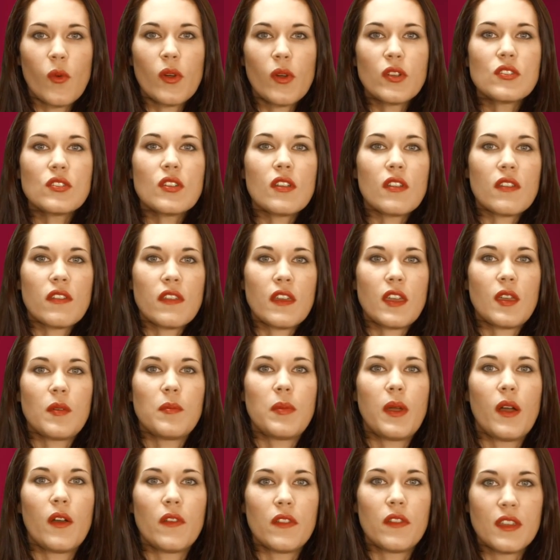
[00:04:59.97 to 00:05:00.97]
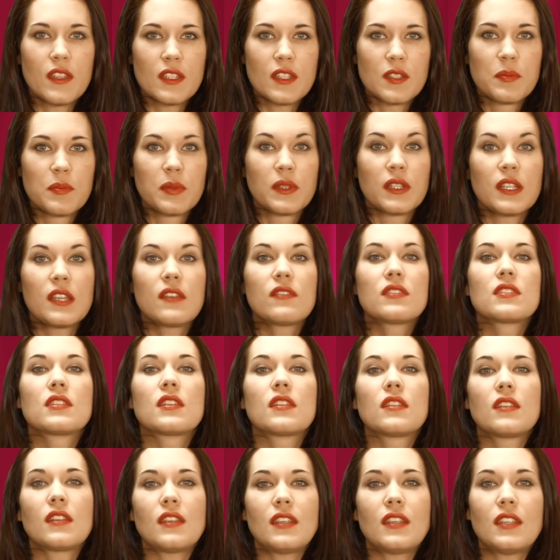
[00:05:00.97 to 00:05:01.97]
I want you to think about these beliefs
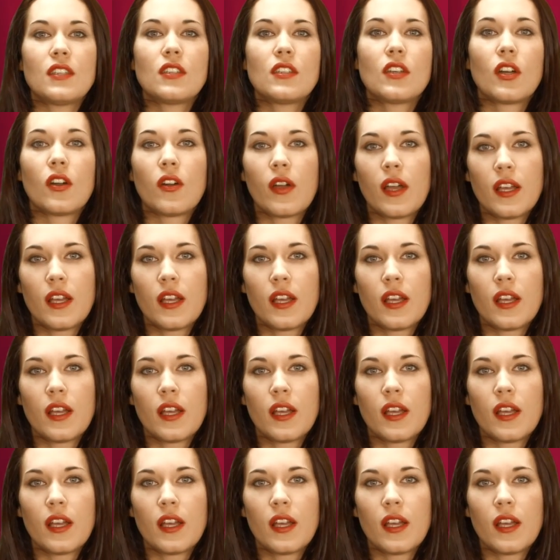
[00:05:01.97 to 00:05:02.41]
that the ego